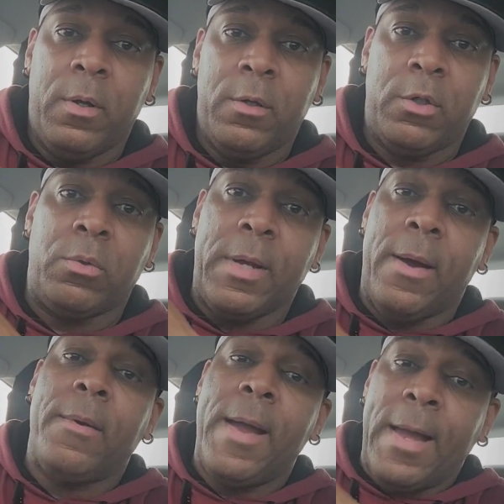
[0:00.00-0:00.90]
So
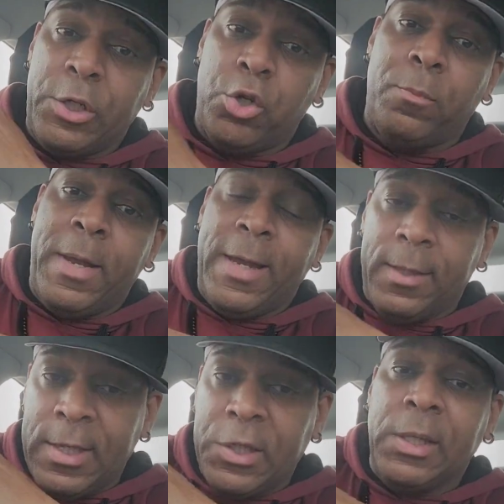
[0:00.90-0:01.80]
now, as you're making
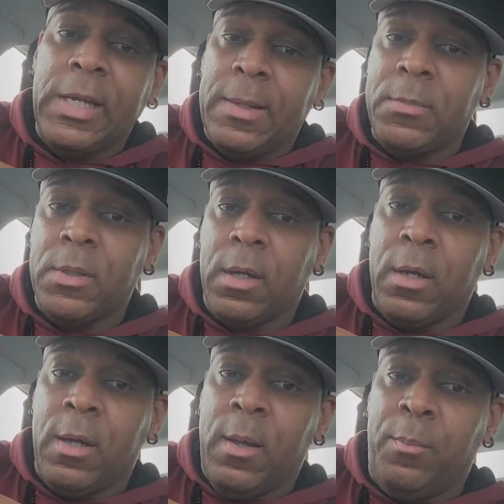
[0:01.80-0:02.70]
these claims,
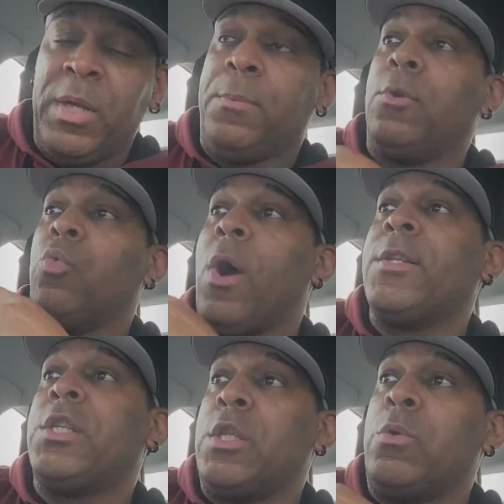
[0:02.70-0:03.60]
people are
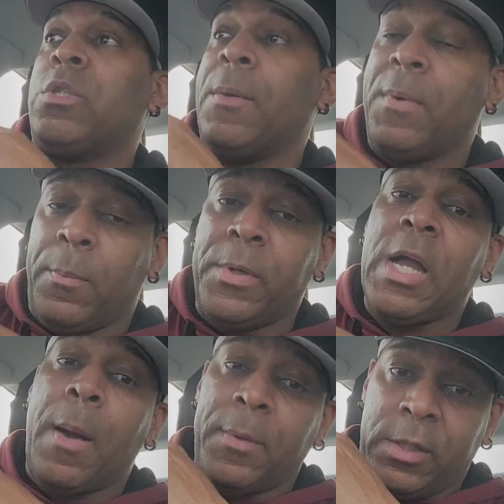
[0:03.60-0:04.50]
watching you step up in
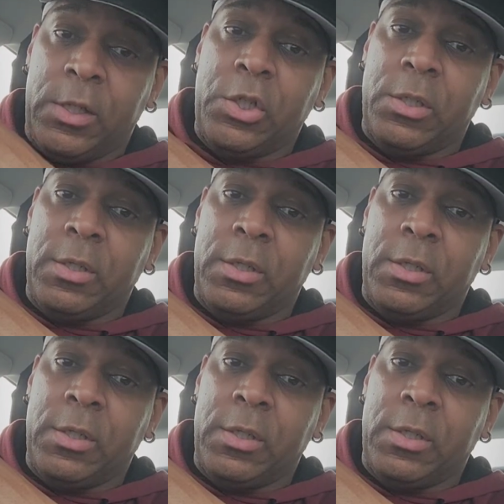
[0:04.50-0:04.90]
competition.